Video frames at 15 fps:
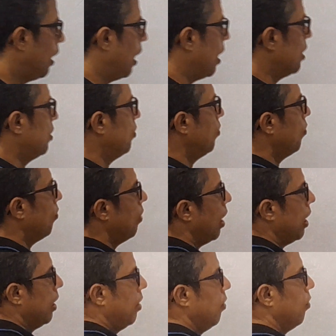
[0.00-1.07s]
As you
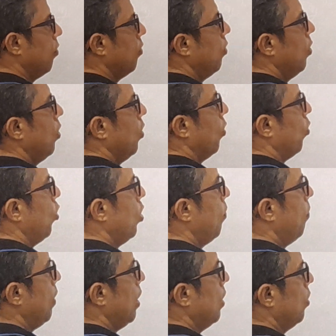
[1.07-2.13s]
know,
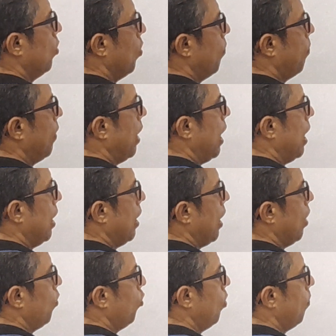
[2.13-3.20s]
wavelength of red
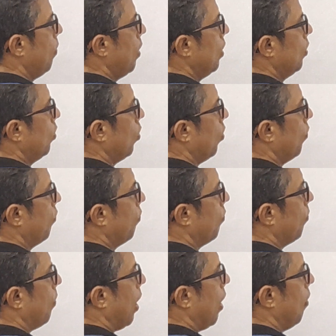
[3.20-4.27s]
and wavelength of
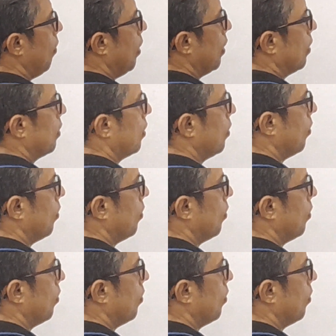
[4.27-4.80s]
violet.